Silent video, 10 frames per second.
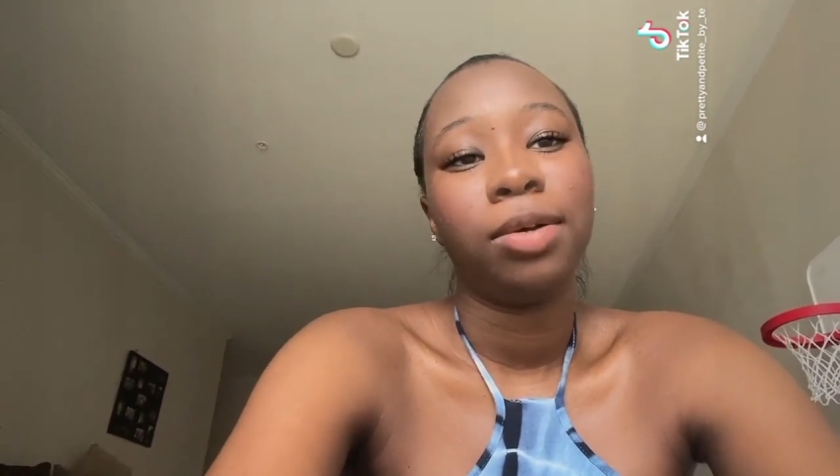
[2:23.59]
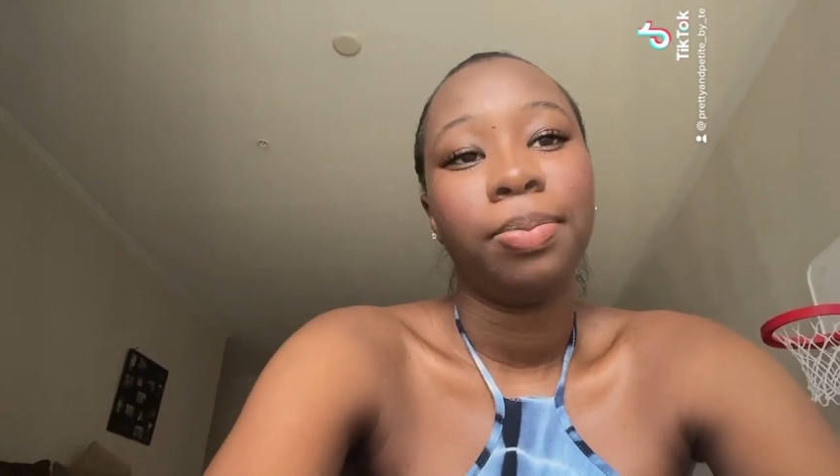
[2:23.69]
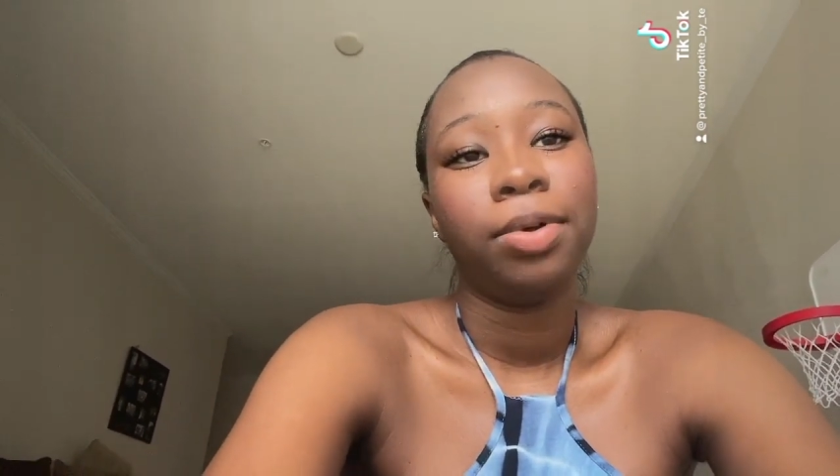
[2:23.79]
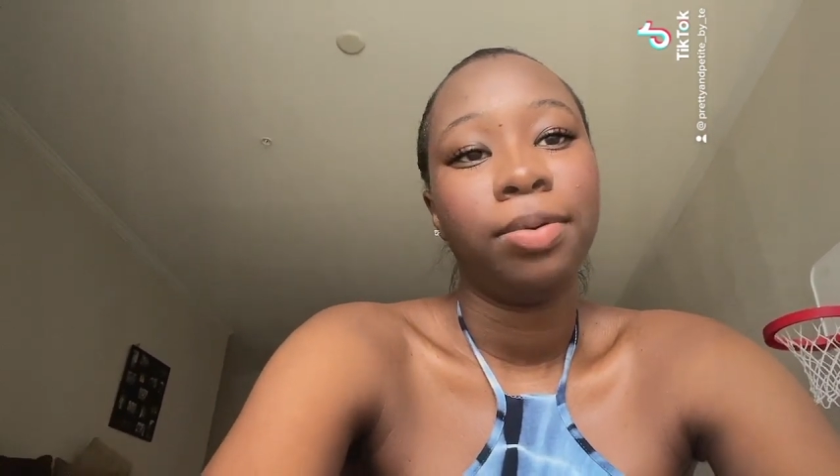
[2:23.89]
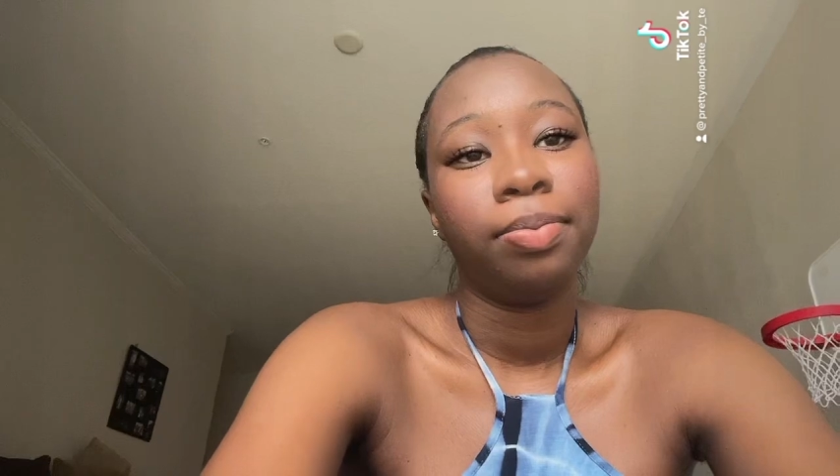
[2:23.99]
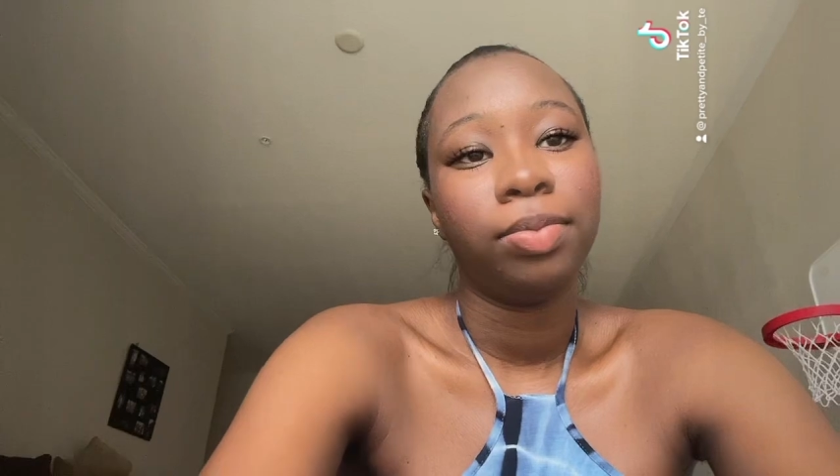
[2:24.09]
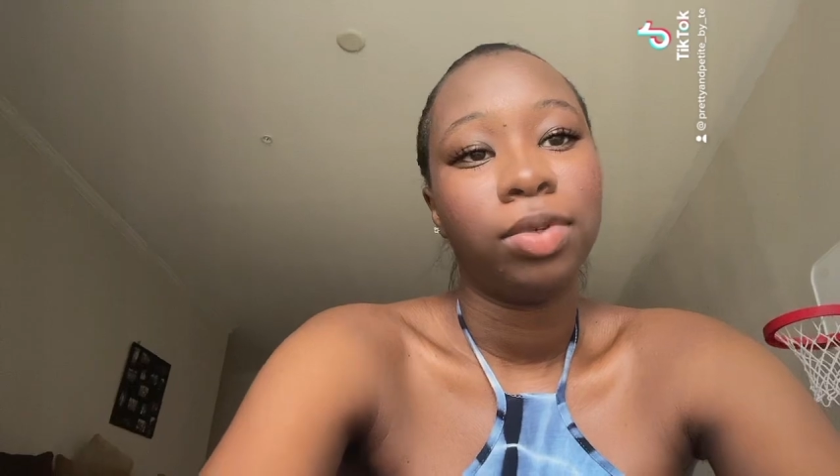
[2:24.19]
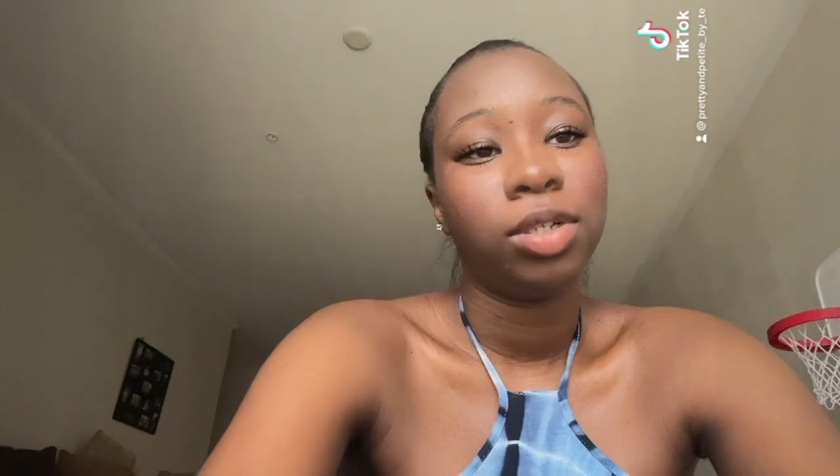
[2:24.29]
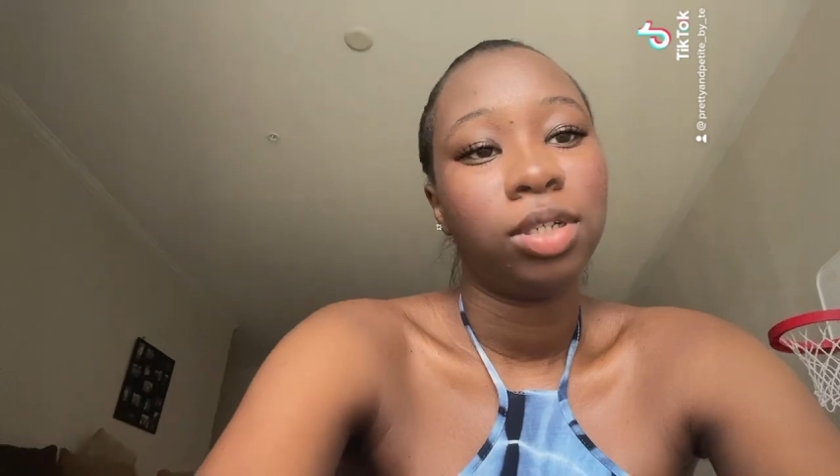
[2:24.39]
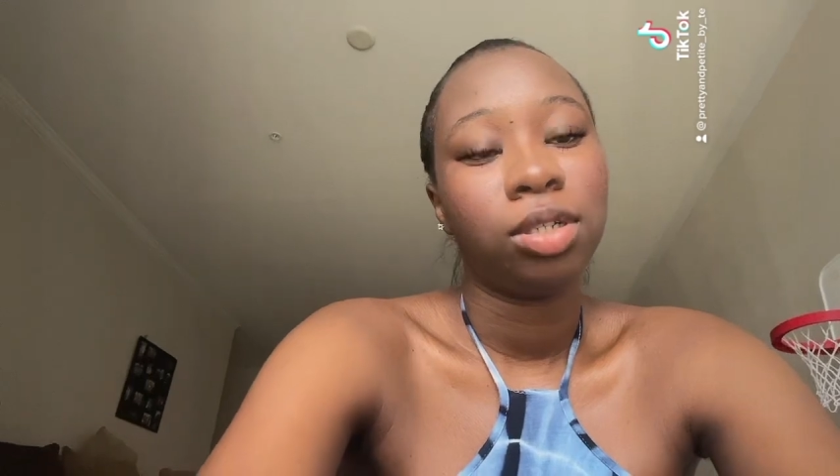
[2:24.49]
app up
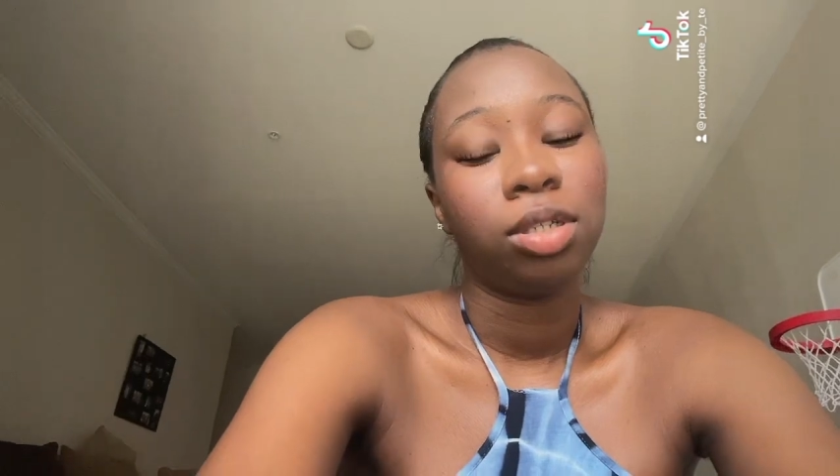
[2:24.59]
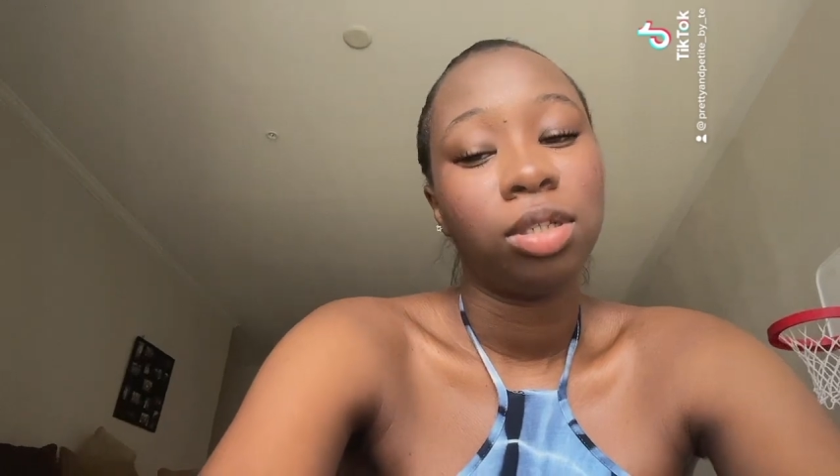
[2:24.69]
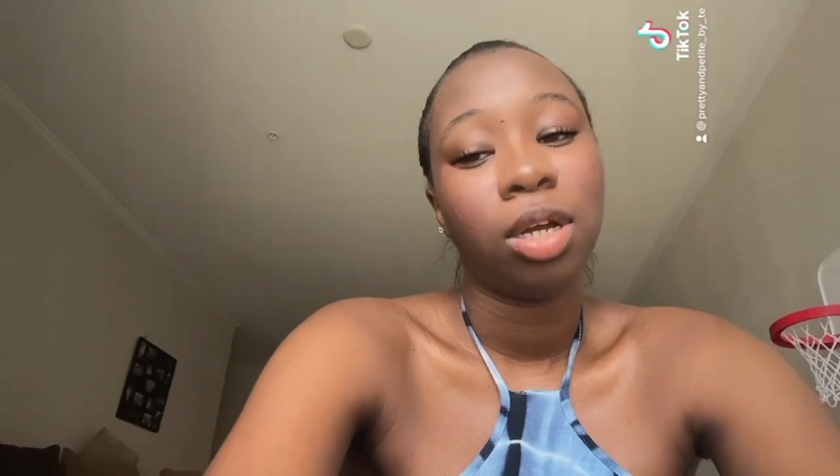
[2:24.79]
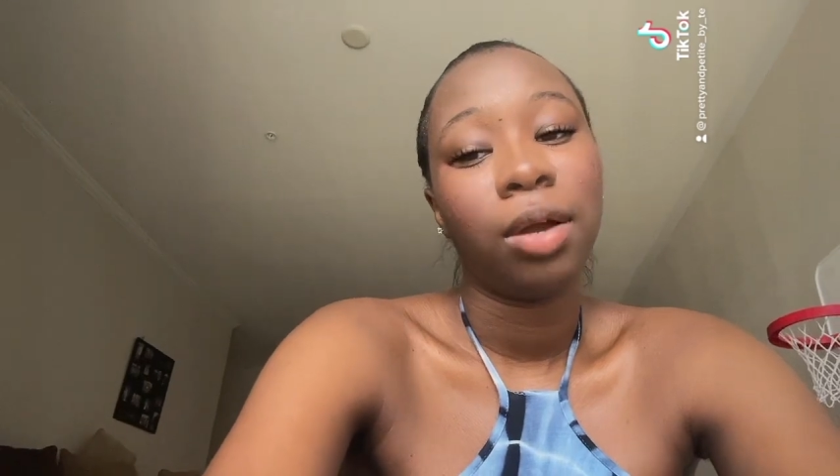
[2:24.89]
because